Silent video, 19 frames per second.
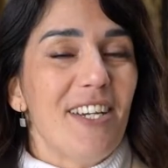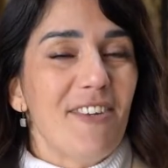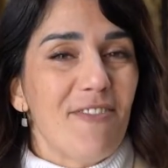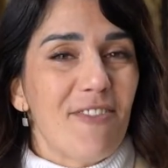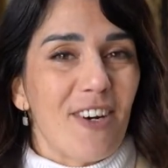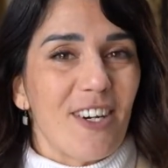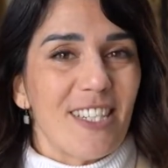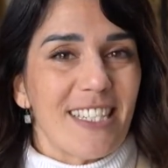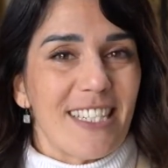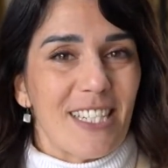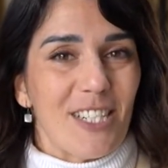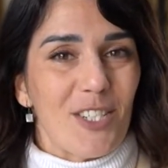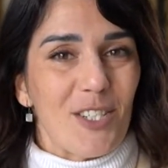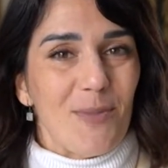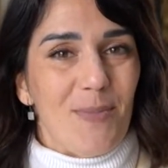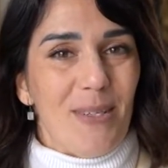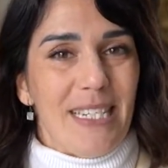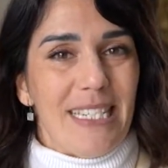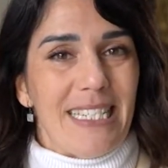the 1st century
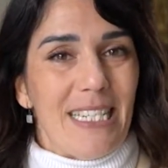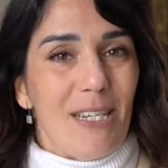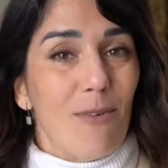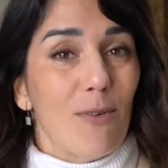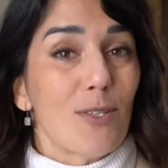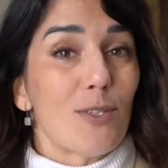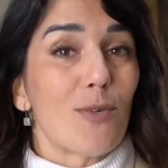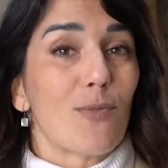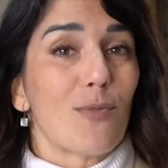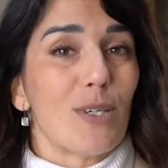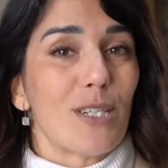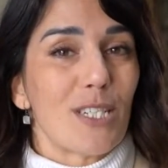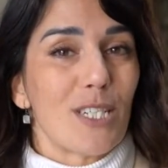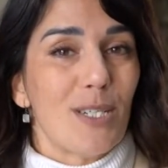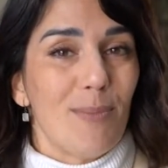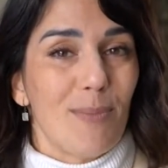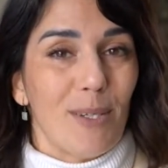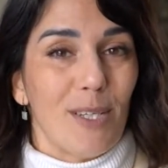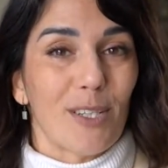BC was
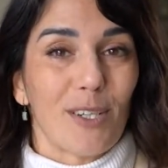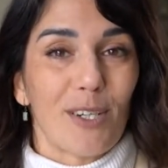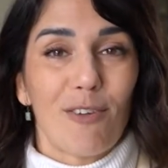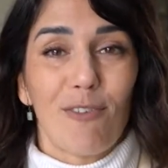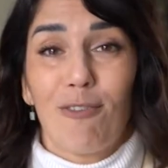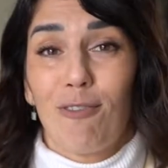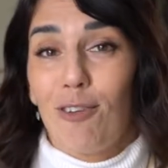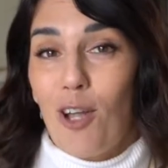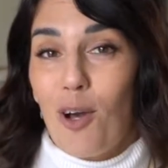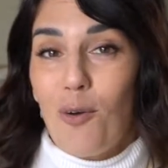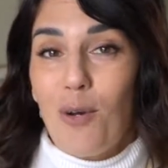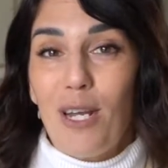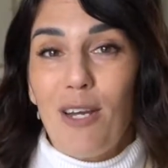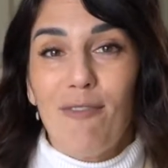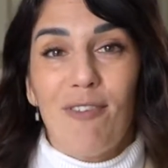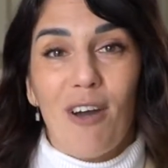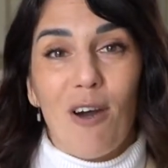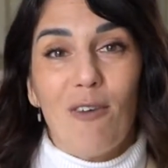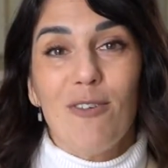originally built on a floating
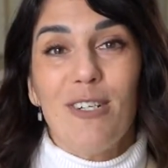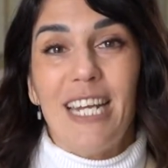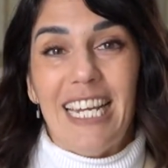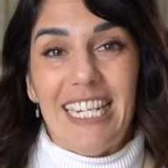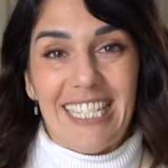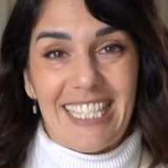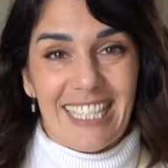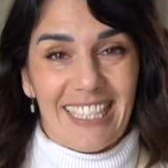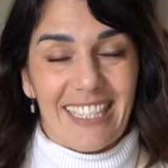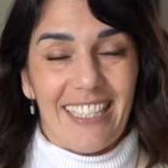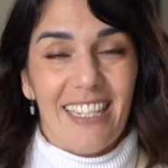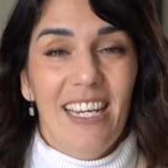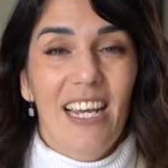foundation,